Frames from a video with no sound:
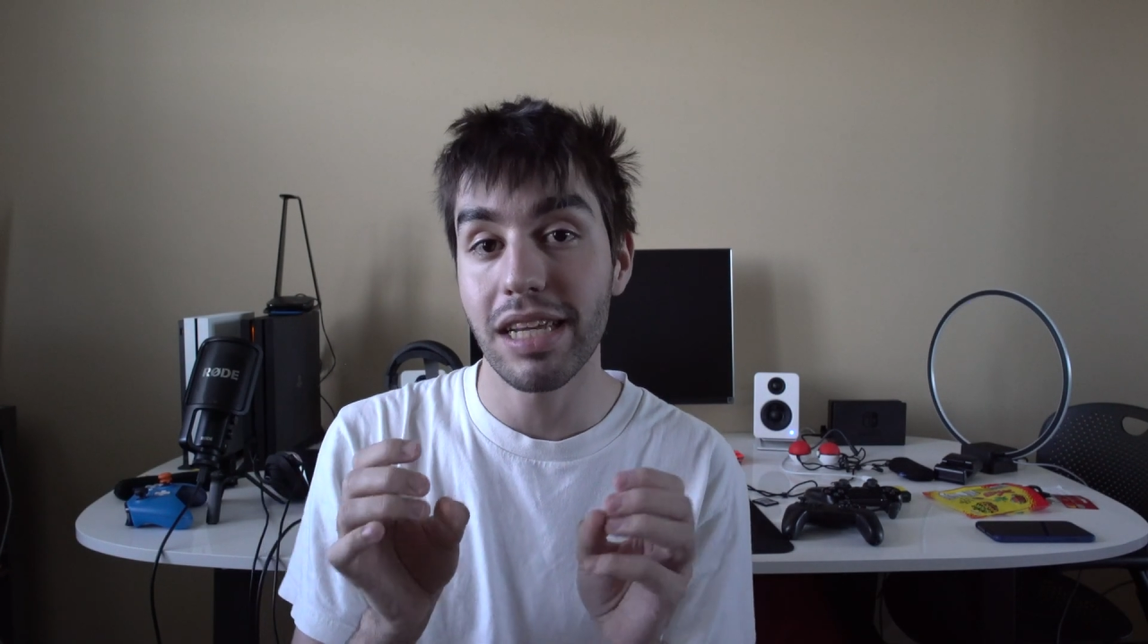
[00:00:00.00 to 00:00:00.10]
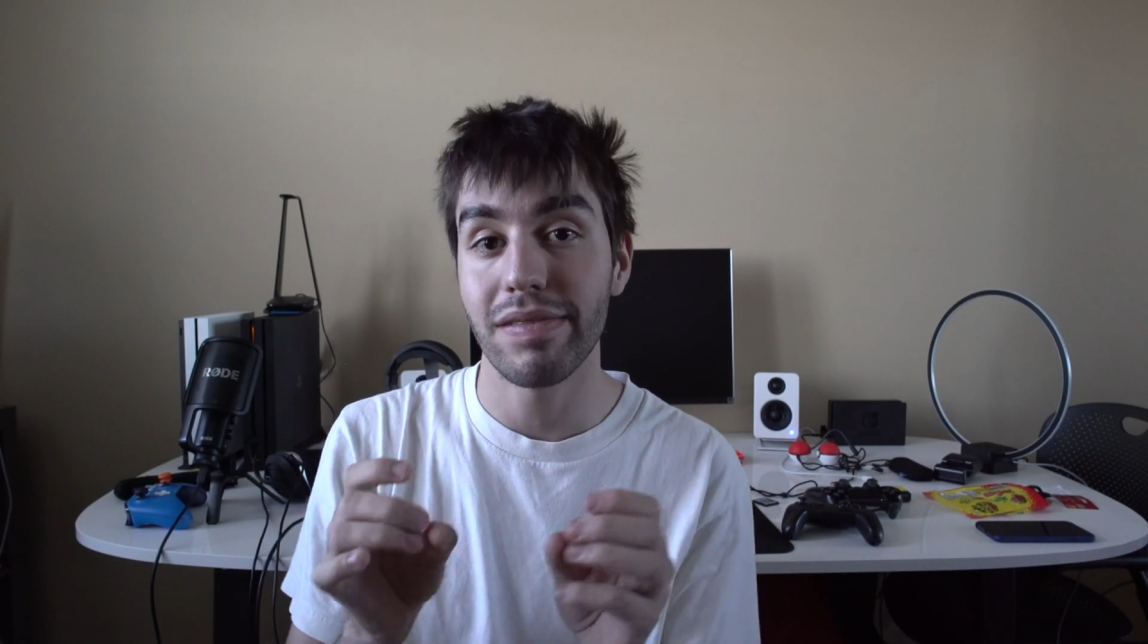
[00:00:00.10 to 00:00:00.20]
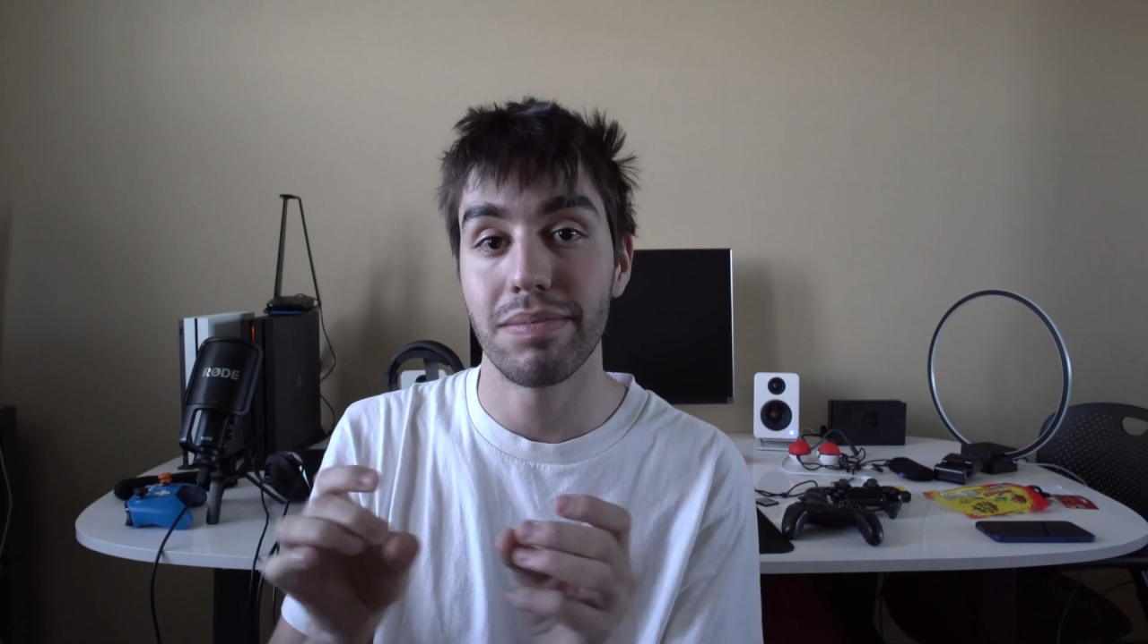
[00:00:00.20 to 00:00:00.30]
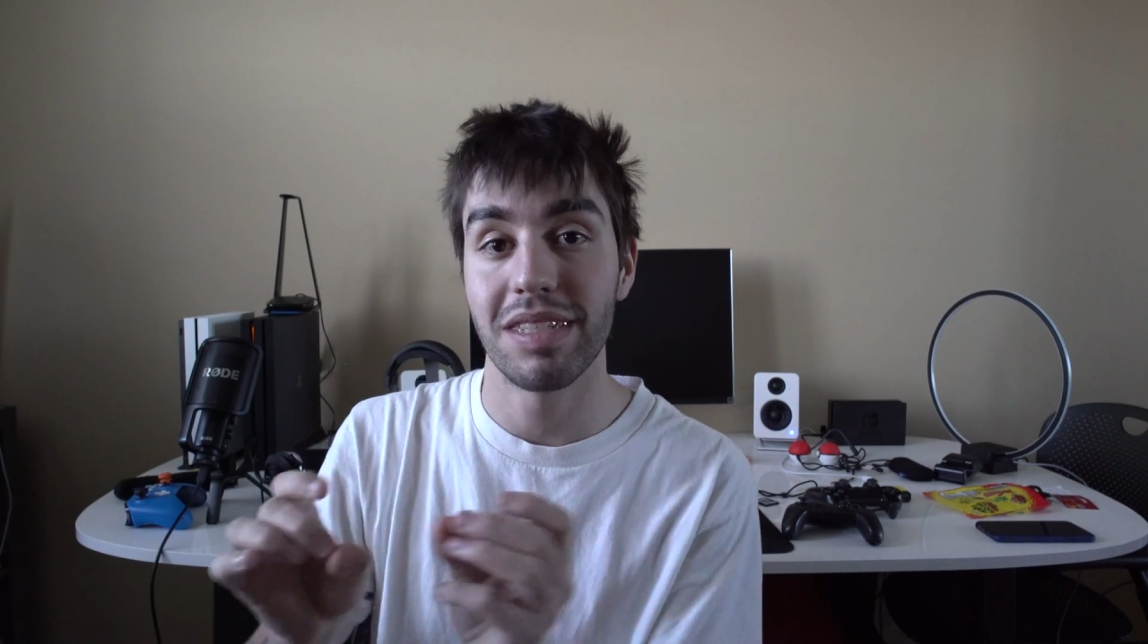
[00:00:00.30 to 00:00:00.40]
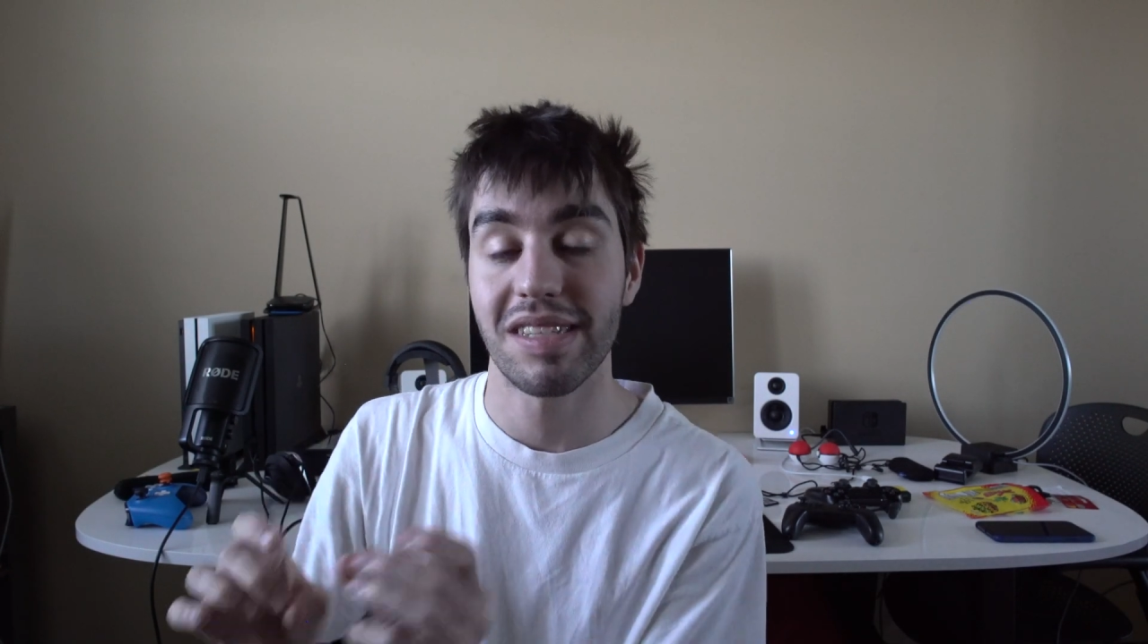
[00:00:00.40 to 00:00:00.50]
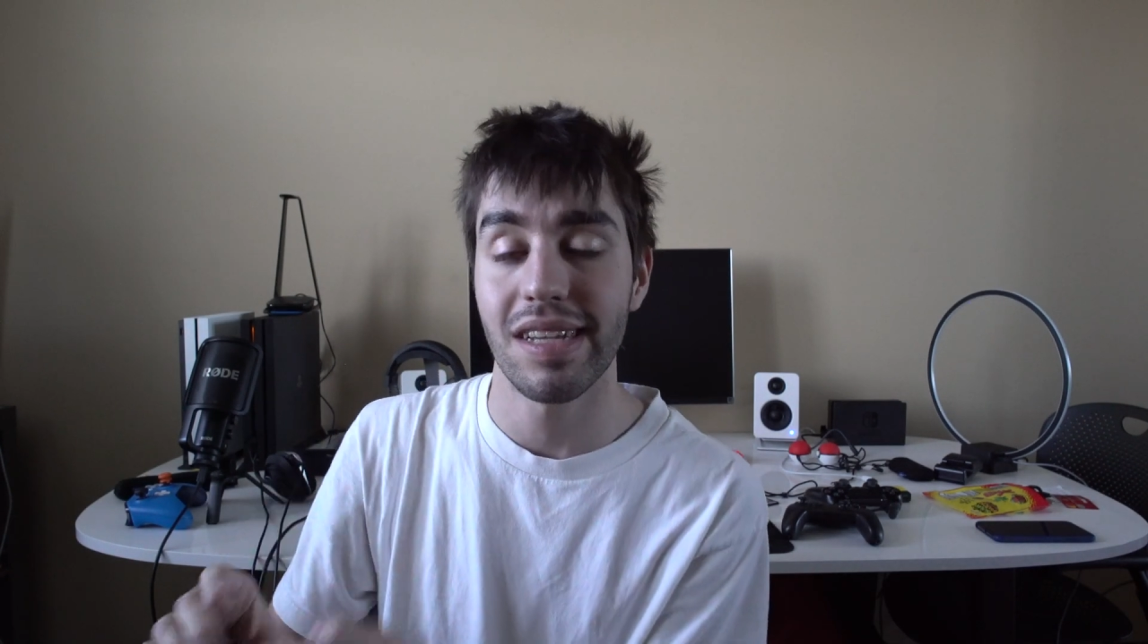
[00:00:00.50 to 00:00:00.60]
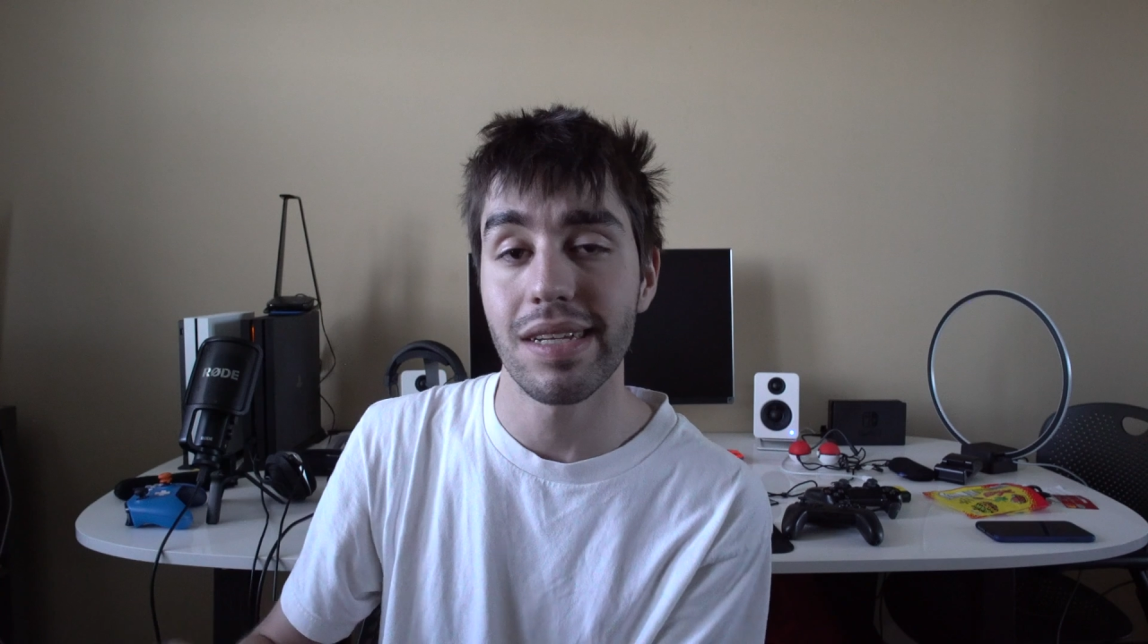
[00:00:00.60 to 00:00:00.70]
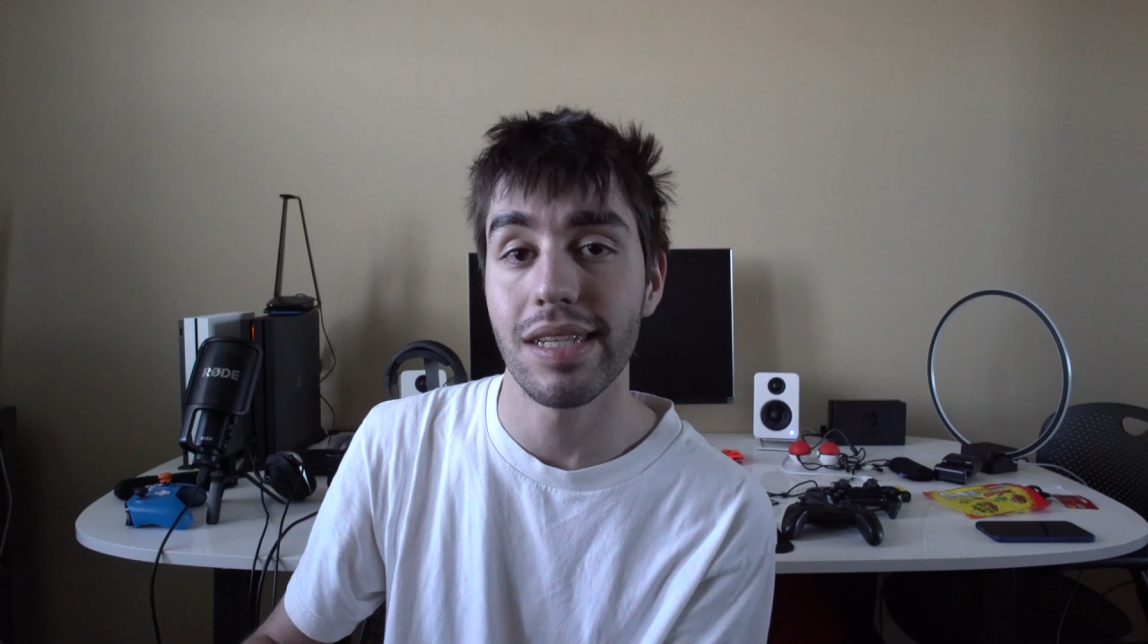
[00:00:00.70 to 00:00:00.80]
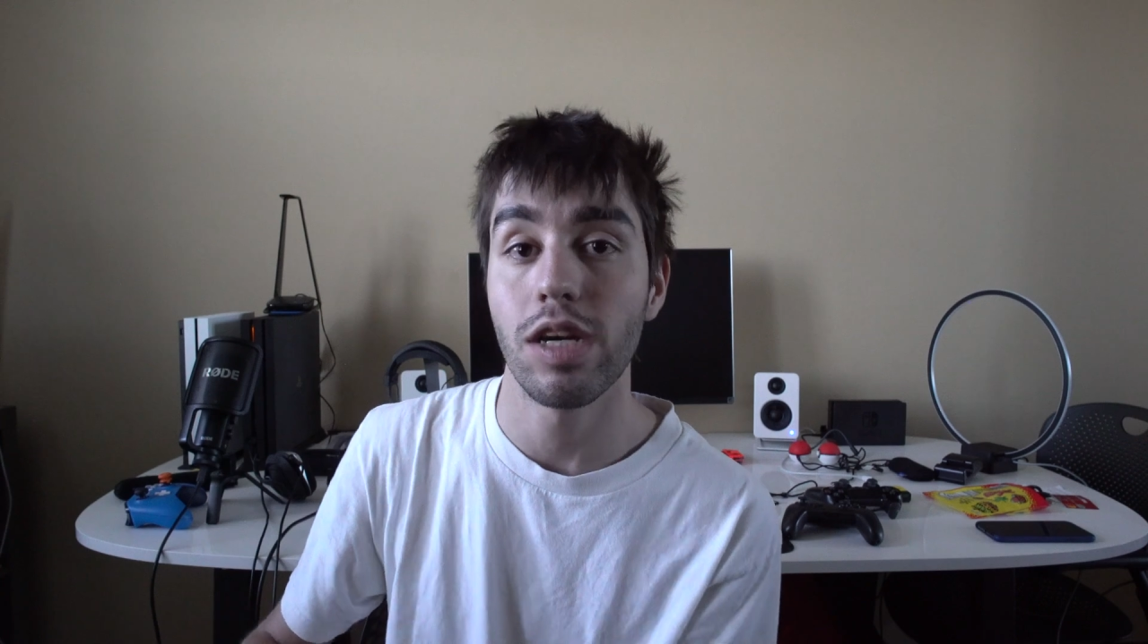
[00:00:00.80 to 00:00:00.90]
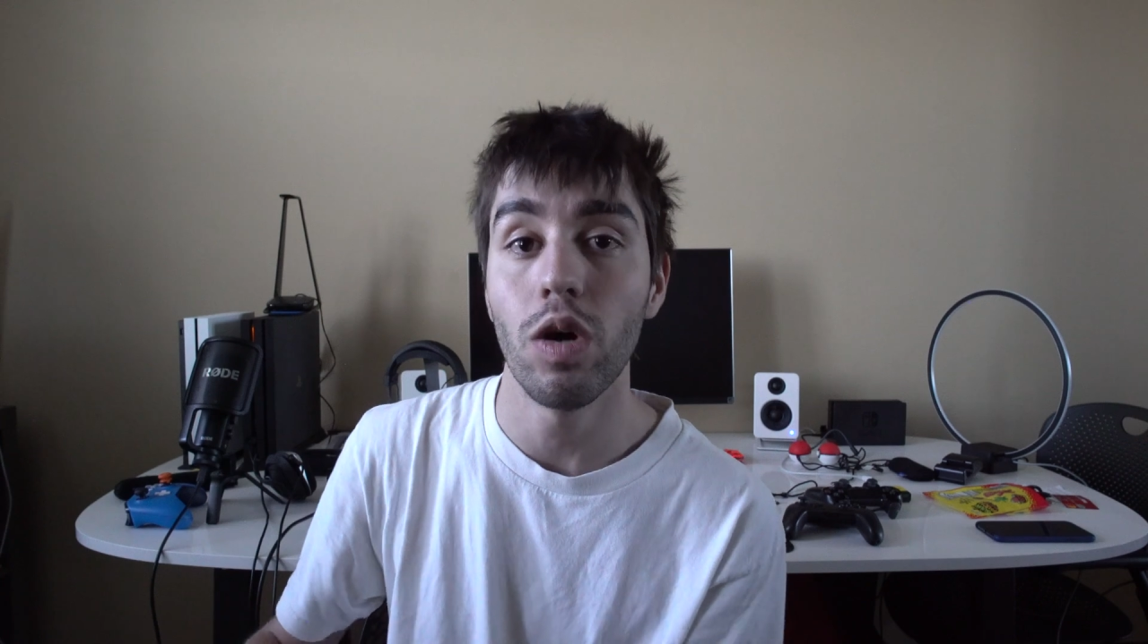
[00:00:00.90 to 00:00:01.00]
even be slightly